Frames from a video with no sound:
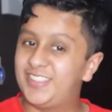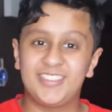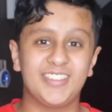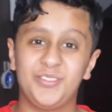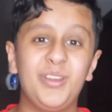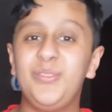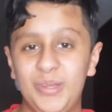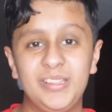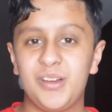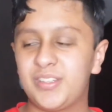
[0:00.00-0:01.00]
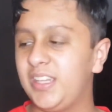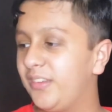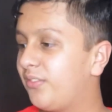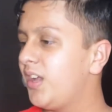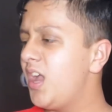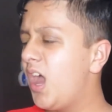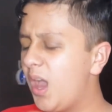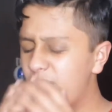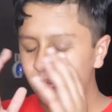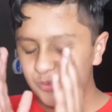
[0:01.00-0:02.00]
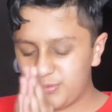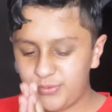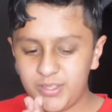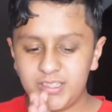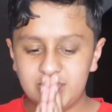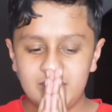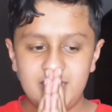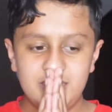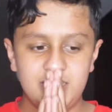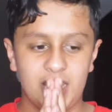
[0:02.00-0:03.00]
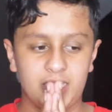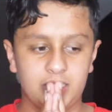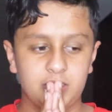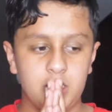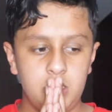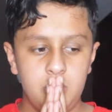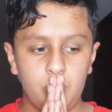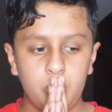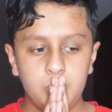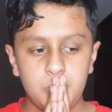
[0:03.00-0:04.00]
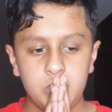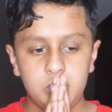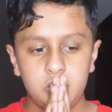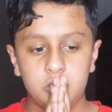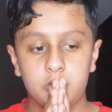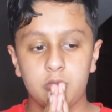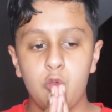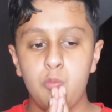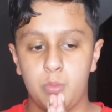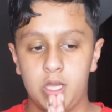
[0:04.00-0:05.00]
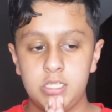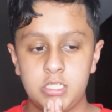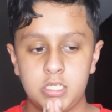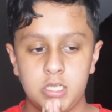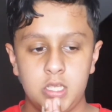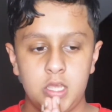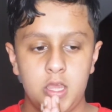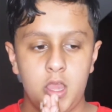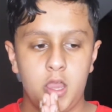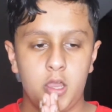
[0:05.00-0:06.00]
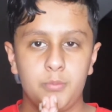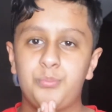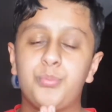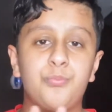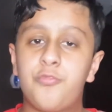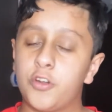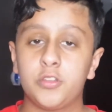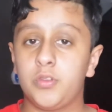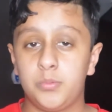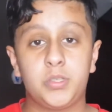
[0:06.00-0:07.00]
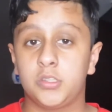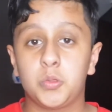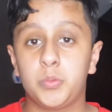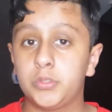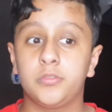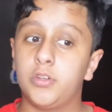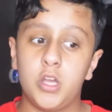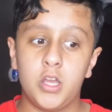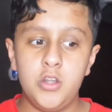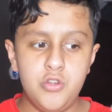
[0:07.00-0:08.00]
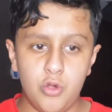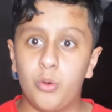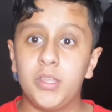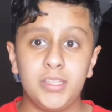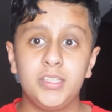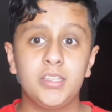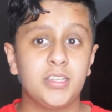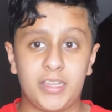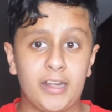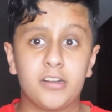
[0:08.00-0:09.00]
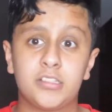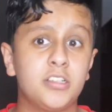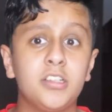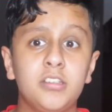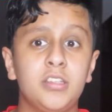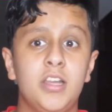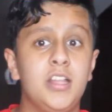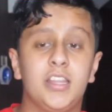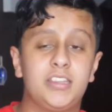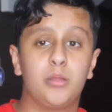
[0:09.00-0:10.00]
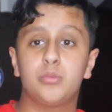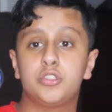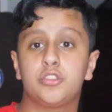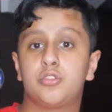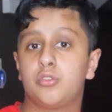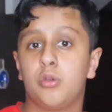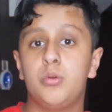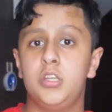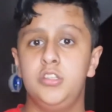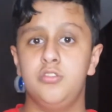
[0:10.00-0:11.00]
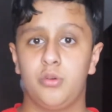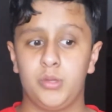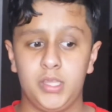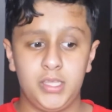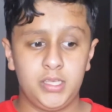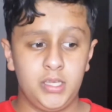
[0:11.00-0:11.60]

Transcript: we love Keefe. Fitz and Dex annoyed me so much. First of all, because they were both annoying characters. Like, they were just so annoying